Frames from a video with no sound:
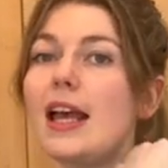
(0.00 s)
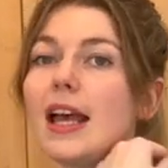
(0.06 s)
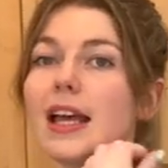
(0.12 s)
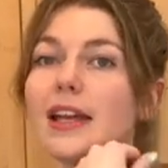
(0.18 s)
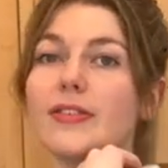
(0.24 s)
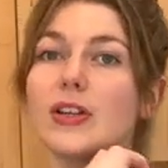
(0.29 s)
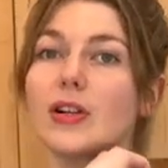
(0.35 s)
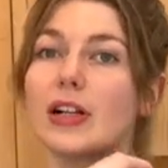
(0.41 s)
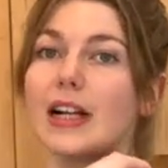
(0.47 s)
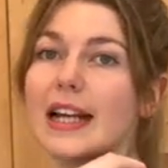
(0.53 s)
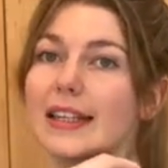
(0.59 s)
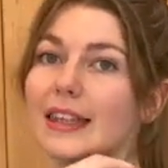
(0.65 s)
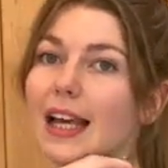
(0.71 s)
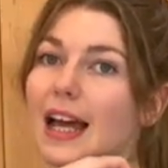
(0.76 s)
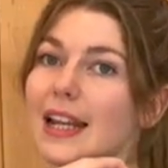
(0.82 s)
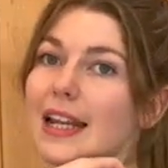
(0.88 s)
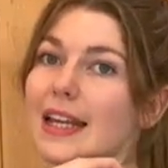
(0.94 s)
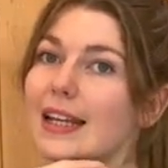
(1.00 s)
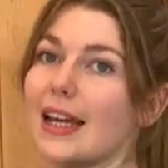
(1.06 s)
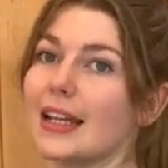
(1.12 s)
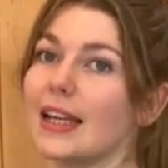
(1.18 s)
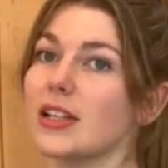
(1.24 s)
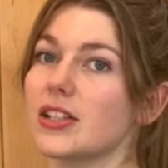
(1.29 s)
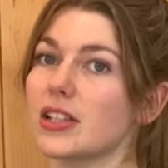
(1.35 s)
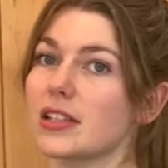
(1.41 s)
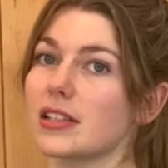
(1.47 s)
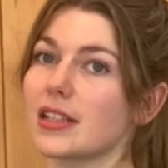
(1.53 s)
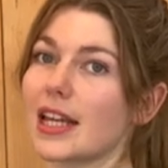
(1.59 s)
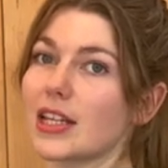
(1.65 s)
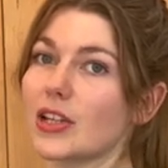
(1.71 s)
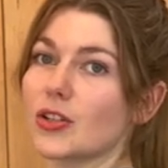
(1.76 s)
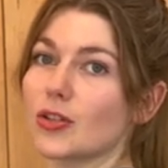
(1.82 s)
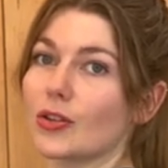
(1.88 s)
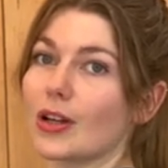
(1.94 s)
If you click that link and it doesn't take
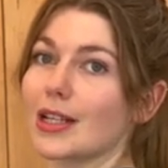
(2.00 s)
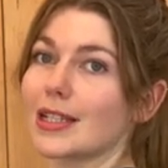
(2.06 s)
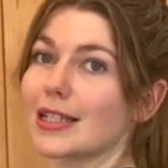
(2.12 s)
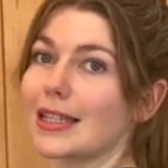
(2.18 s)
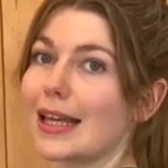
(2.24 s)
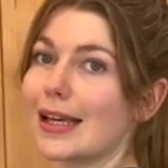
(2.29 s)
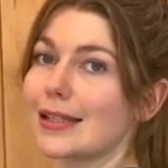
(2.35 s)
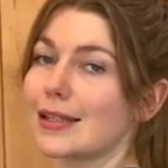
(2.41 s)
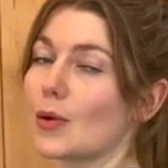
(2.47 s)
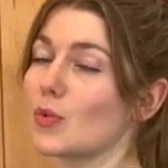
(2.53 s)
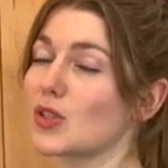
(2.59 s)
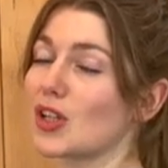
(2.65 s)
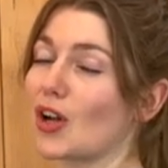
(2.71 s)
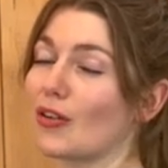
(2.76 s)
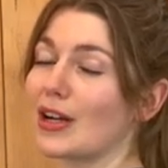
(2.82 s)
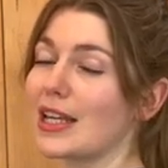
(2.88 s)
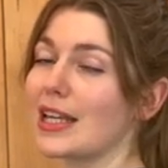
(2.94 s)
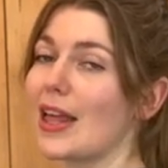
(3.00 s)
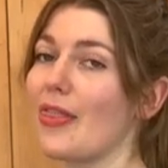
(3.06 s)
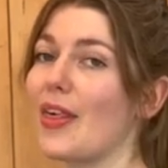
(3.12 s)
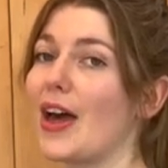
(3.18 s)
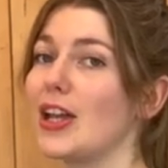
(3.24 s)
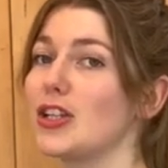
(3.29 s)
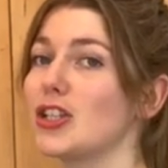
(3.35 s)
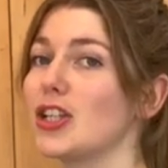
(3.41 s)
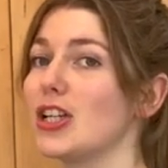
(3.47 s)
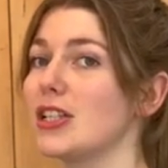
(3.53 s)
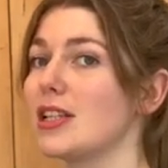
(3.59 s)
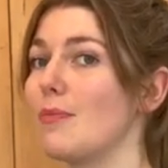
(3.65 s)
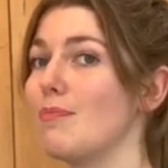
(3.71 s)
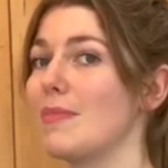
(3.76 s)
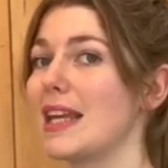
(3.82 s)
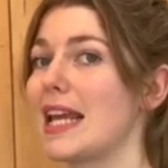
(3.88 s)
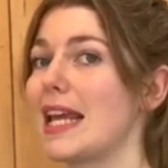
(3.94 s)
you straight to this, I'm sorry, that does
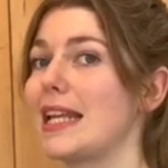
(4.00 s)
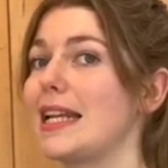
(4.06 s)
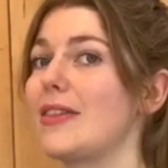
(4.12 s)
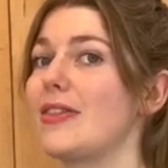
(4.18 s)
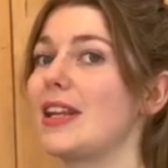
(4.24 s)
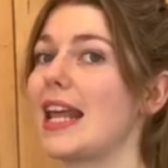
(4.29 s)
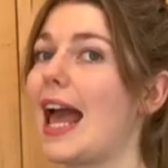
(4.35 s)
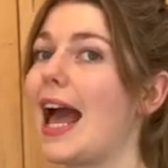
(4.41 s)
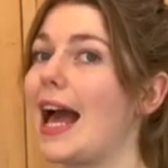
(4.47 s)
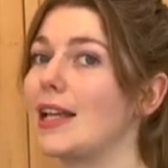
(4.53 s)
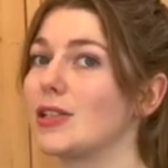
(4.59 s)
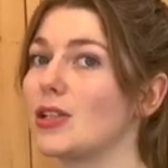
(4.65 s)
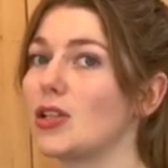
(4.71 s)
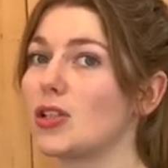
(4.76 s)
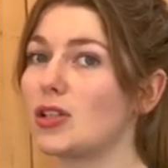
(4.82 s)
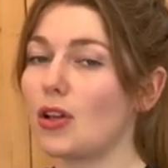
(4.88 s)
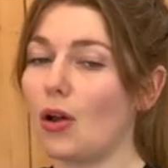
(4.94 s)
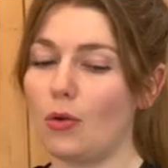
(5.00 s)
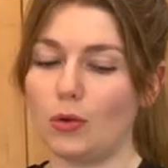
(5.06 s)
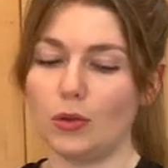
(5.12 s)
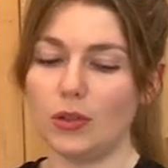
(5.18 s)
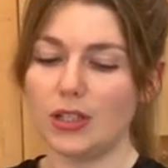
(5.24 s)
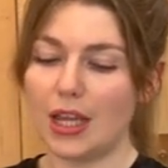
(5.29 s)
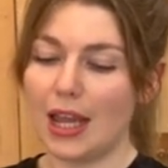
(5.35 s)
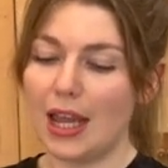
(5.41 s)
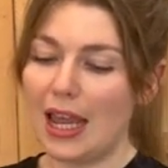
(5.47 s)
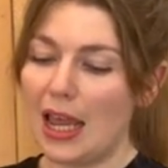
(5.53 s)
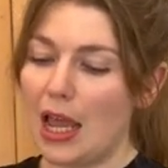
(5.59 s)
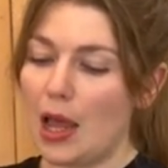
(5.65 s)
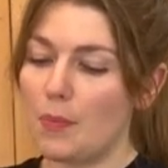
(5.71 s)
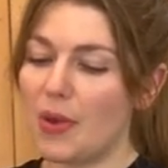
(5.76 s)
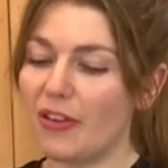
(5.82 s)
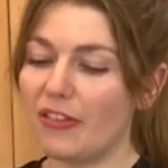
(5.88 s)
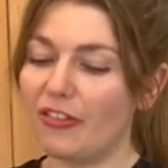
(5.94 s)
mean that it has sold.
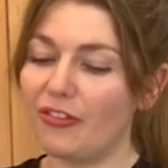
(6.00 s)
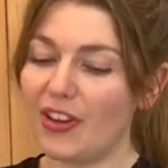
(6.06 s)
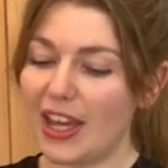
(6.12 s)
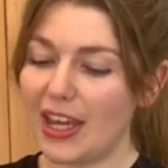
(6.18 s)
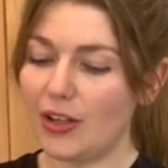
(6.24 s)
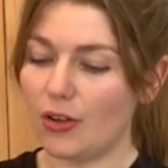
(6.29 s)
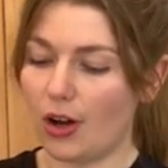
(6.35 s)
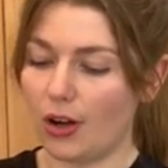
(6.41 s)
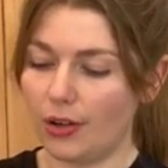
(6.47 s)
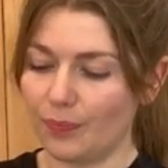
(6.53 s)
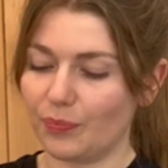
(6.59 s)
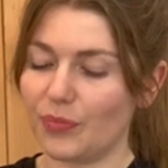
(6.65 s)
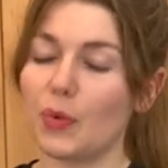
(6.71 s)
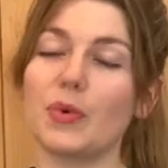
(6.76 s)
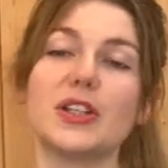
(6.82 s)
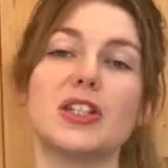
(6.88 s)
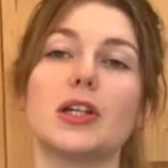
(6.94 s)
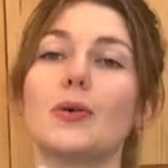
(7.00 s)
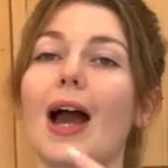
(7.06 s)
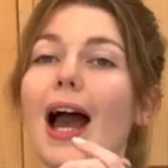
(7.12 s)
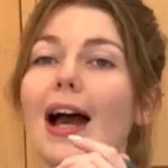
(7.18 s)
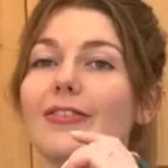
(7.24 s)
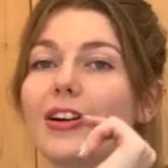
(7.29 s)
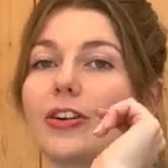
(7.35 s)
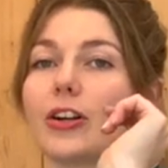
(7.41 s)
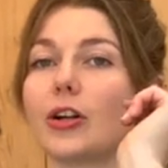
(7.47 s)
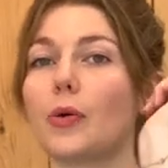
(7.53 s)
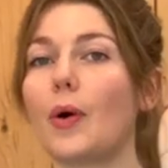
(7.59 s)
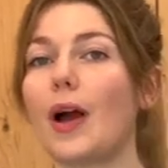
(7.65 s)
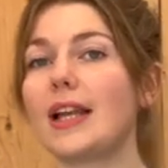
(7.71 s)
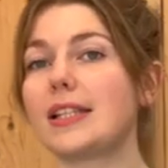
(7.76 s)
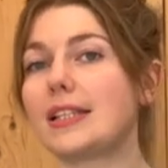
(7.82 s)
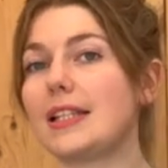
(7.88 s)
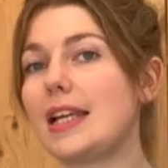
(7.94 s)
But fear not, we do have a
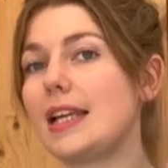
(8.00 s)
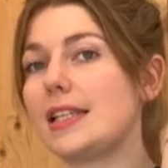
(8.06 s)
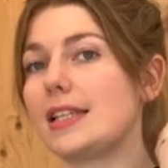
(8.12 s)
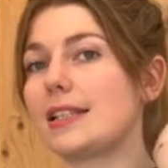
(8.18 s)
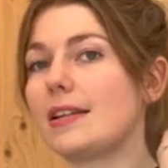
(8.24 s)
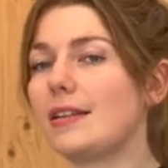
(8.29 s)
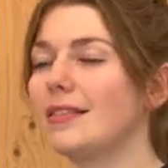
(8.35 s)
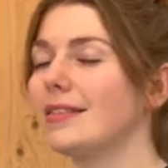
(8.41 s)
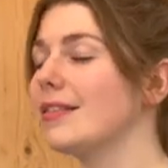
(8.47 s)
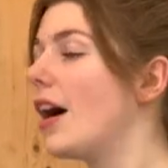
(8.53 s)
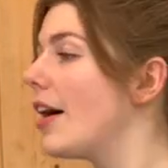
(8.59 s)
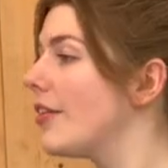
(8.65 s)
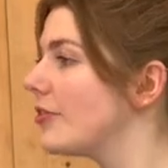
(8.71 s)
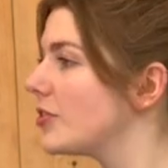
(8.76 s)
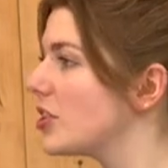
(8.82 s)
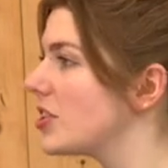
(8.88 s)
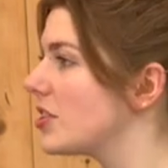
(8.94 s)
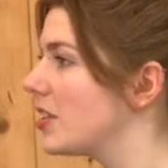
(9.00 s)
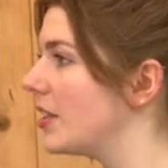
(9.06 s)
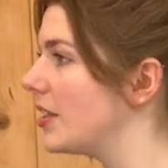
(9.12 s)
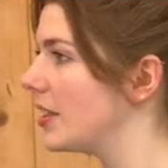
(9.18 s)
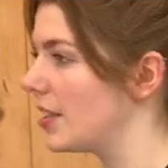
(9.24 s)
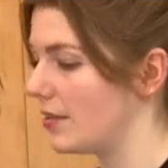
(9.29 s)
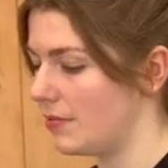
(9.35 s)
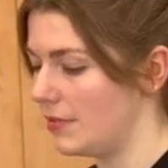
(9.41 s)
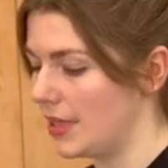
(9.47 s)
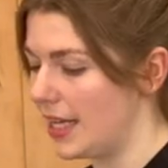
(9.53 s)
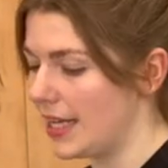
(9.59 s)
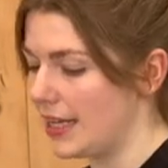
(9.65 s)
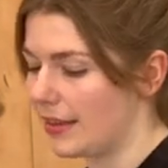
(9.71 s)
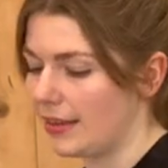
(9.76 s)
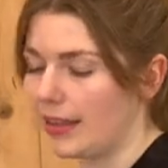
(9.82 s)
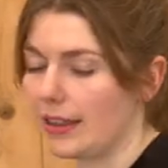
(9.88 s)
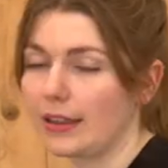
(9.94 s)
request list. Oh, I've just done the link
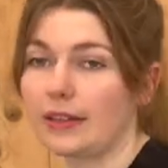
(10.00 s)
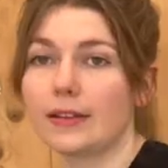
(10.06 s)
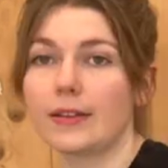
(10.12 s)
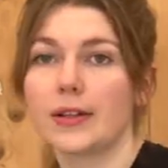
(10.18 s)
thing.